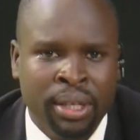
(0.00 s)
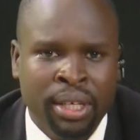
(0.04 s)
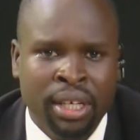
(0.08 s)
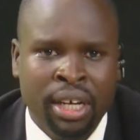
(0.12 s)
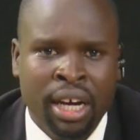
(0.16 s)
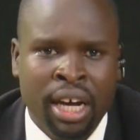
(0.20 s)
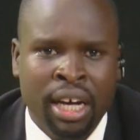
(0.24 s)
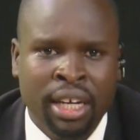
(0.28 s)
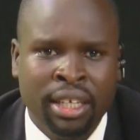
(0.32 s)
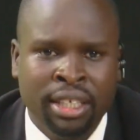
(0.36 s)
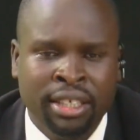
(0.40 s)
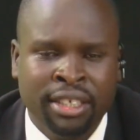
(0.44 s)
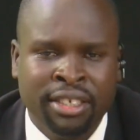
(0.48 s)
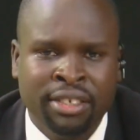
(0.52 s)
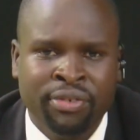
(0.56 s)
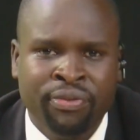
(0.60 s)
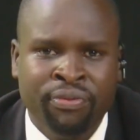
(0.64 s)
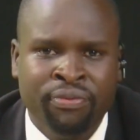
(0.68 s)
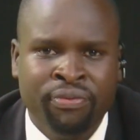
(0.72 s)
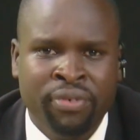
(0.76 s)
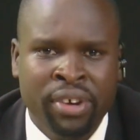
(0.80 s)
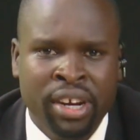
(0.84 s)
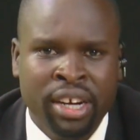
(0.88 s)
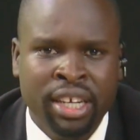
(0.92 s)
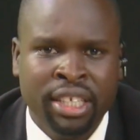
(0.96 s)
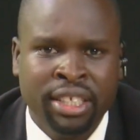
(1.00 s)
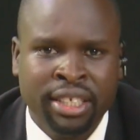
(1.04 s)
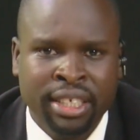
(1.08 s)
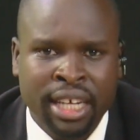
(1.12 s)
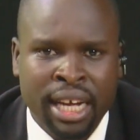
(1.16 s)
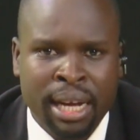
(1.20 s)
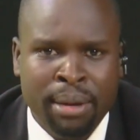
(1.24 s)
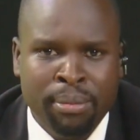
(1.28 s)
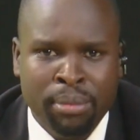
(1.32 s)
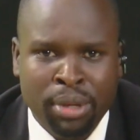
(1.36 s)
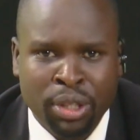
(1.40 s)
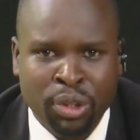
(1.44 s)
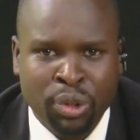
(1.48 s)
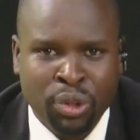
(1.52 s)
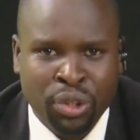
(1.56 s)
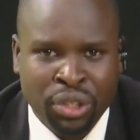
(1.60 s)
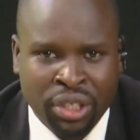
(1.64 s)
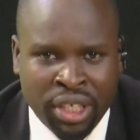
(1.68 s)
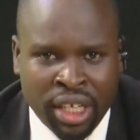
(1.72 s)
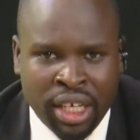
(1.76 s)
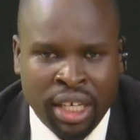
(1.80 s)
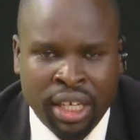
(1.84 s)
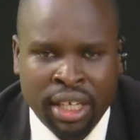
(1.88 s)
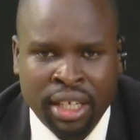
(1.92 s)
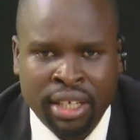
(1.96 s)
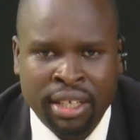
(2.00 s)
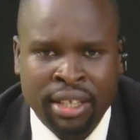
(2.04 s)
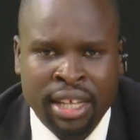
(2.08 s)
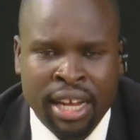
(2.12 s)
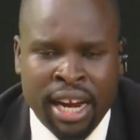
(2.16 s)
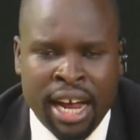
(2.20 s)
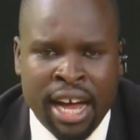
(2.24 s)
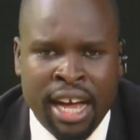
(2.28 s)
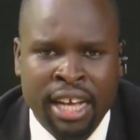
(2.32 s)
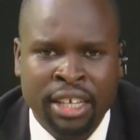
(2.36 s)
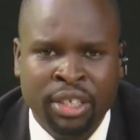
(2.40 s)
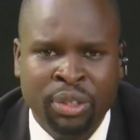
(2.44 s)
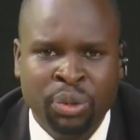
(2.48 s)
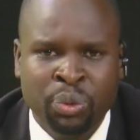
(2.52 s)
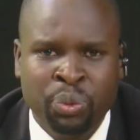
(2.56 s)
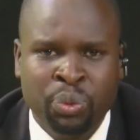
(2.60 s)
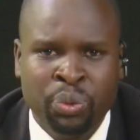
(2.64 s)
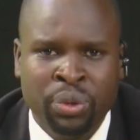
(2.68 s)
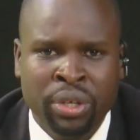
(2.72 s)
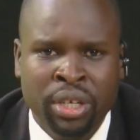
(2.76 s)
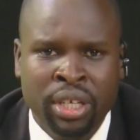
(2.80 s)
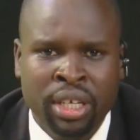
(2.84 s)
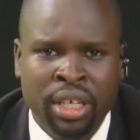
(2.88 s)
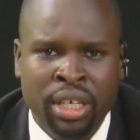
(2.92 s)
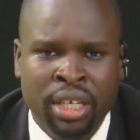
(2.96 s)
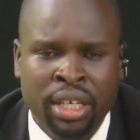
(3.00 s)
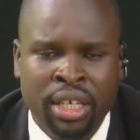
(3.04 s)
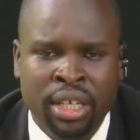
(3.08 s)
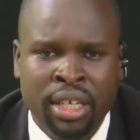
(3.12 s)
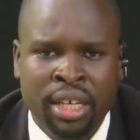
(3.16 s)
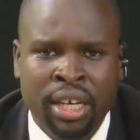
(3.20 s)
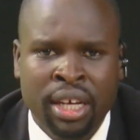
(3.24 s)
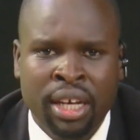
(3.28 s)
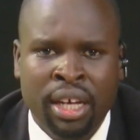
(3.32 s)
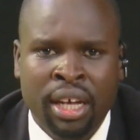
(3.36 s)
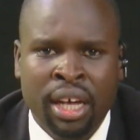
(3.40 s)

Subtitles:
And it's very timely today that as we